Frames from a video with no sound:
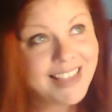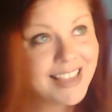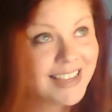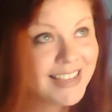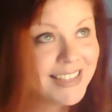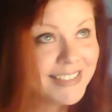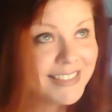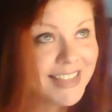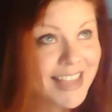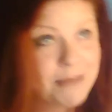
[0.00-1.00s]
because
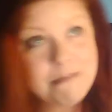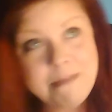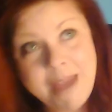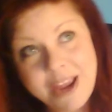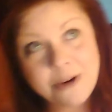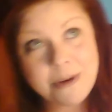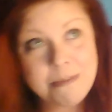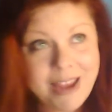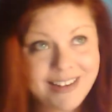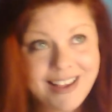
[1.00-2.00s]
it may or it
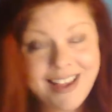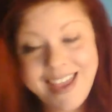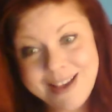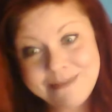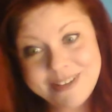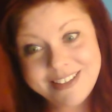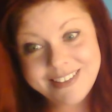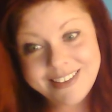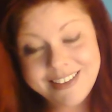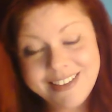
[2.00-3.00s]
may not happen.
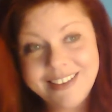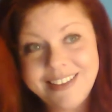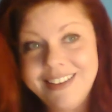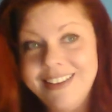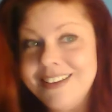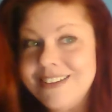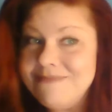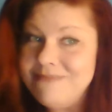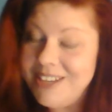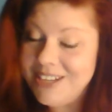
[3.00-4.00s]

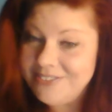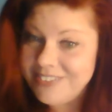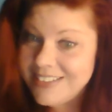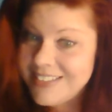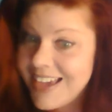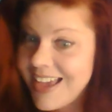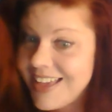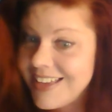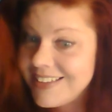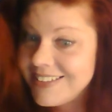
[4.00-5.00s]
But if it
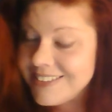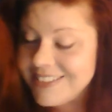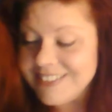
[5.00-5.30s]
does,